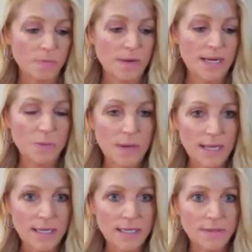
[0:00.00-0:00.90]
right
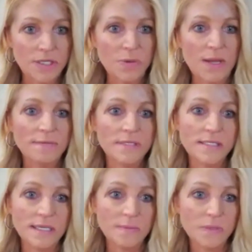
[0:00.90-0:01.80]
away and then you have the
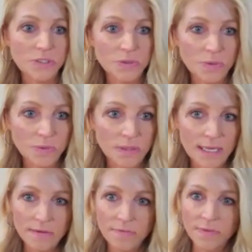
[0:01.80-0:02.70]
same ones your whole
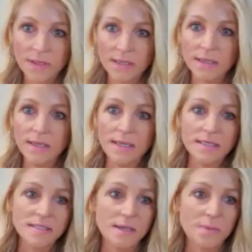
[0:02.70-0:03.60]
life. Like
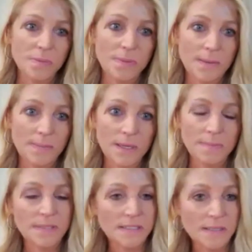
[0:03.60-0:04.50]
some will pop
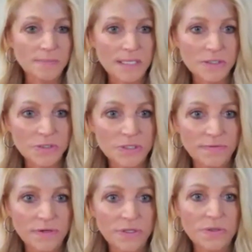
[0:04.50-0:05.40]
up and some things are
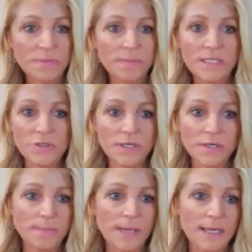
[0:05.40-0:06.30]
different. You can be
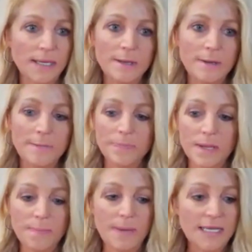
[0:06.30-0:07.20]
triggered by
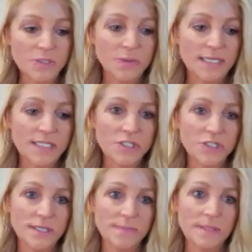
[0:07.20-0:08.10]
a past
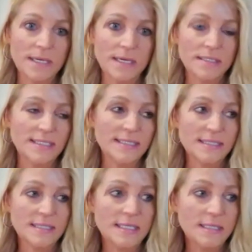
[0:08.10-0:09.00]
relationship that didn't
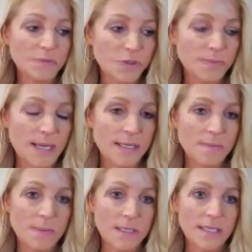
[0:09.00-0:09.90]
seem
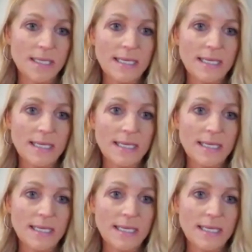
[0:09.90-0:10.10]
traumatic, but